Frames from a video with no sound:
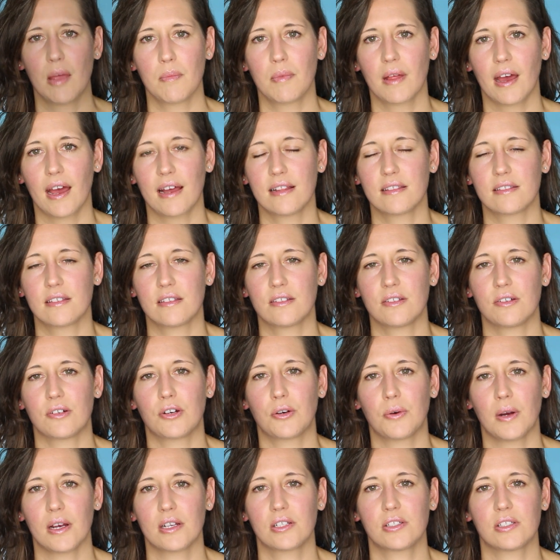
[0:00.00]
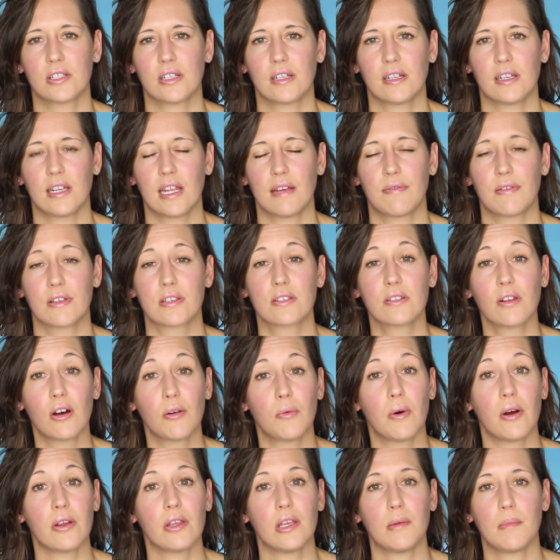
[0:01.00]
hope that answers your question. If it's
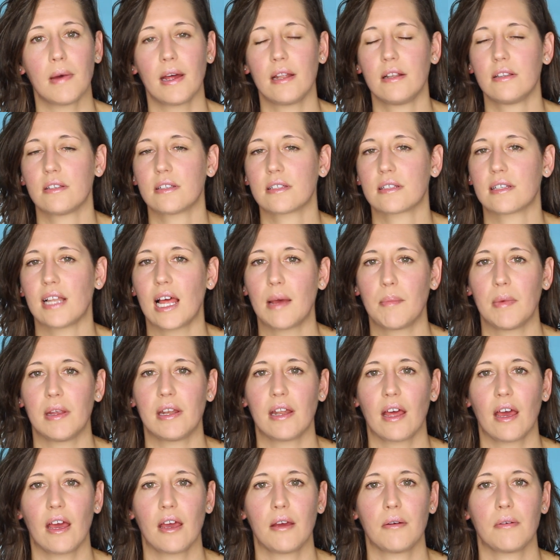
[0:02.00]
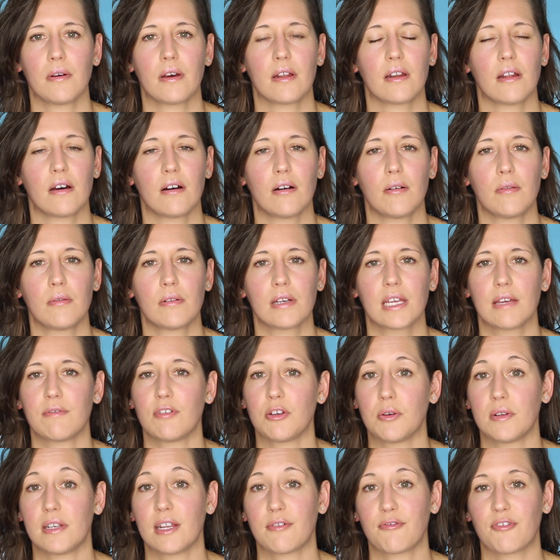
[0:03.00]
not what you meant, just let me know and I'll give
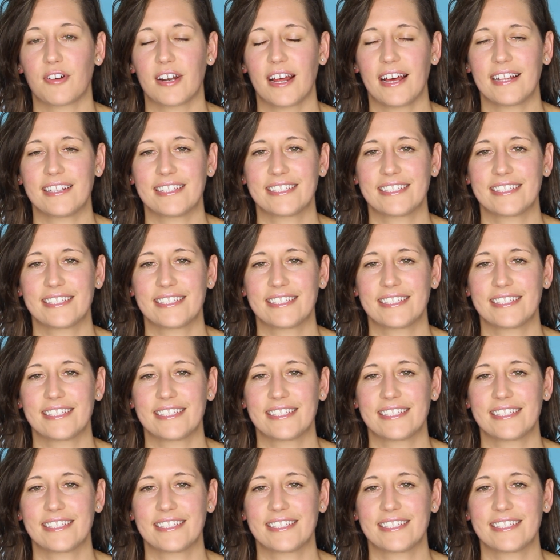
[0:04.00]
you a different